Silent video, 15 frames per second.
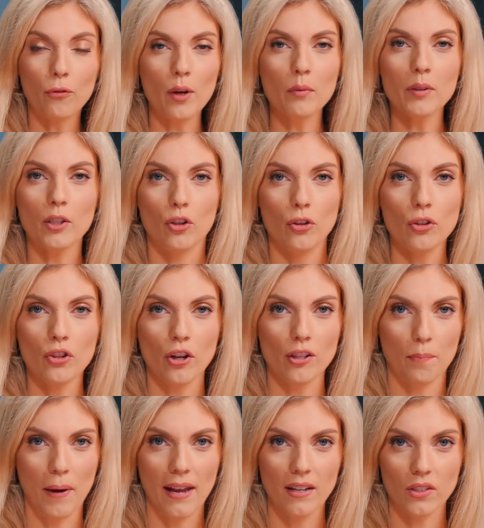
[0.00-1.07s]
we reduced our
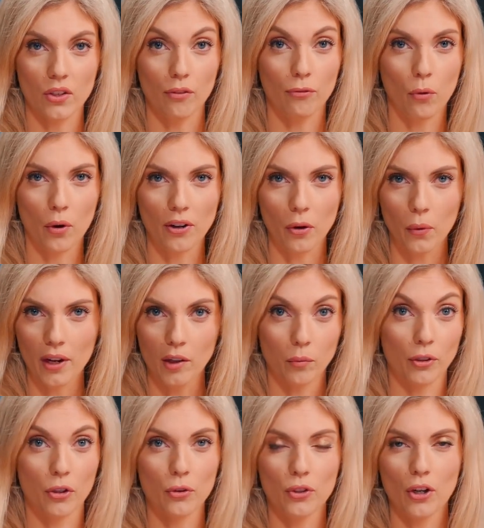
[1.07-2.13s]
dependence on foreign oil,
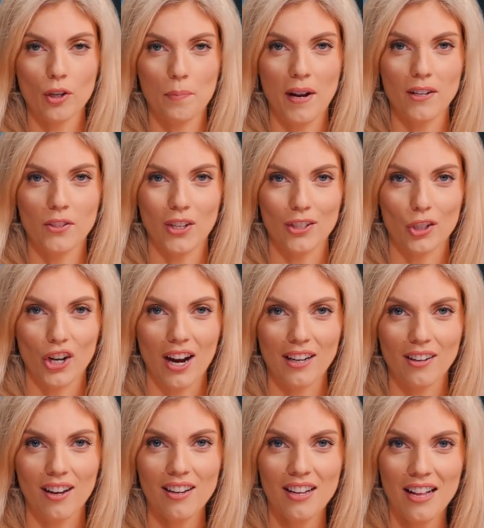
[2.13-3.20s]
reduced our dependence on
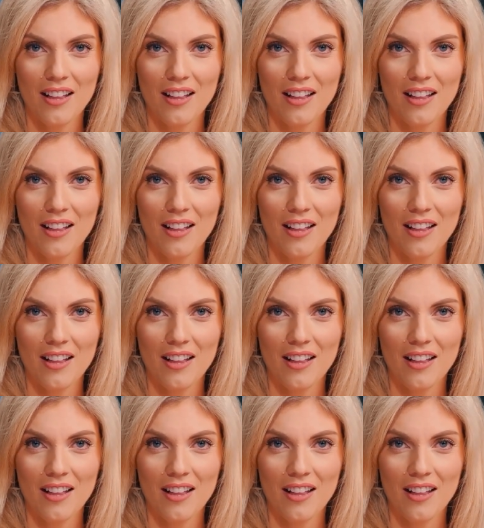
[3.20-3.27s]
China,